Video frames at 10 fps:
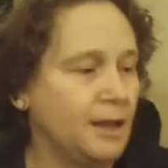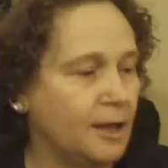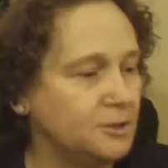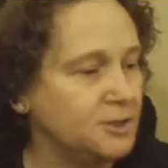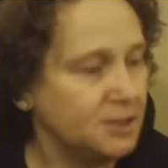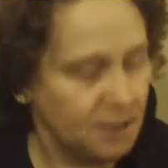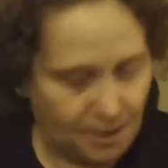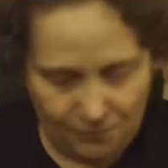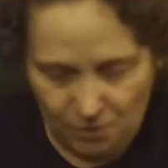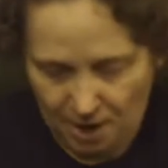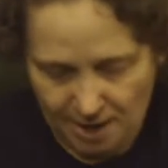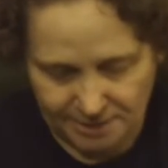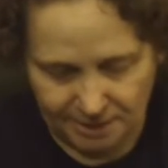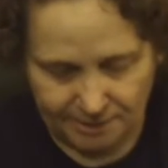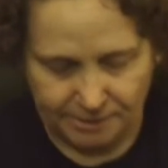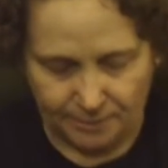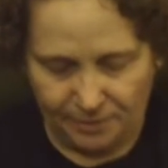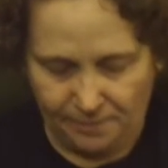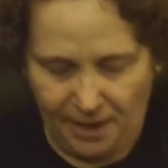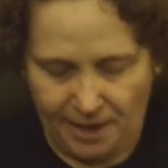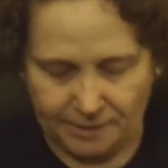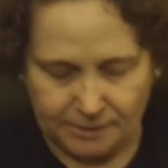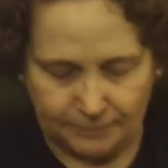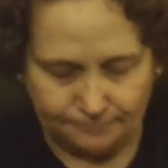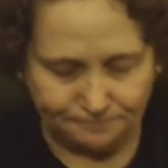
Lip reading: Now, just to give you an idea of some of the baits,